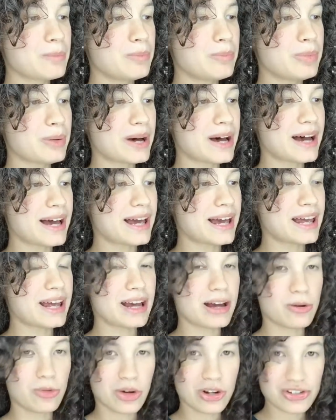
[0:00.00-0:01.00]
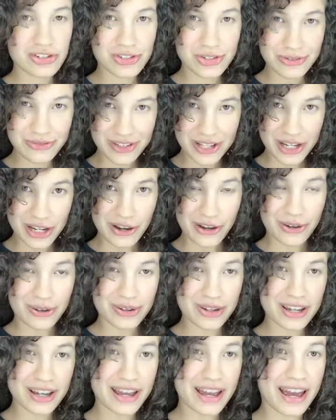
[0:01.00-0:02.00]
but I watched her
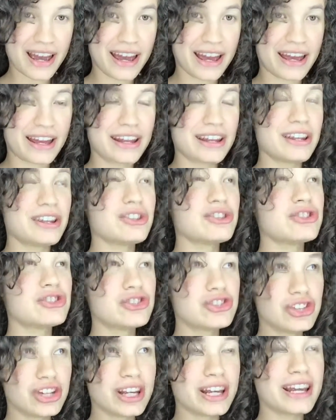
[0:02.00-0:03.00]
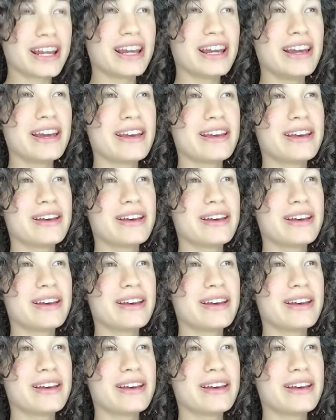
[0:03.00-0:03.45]
video and she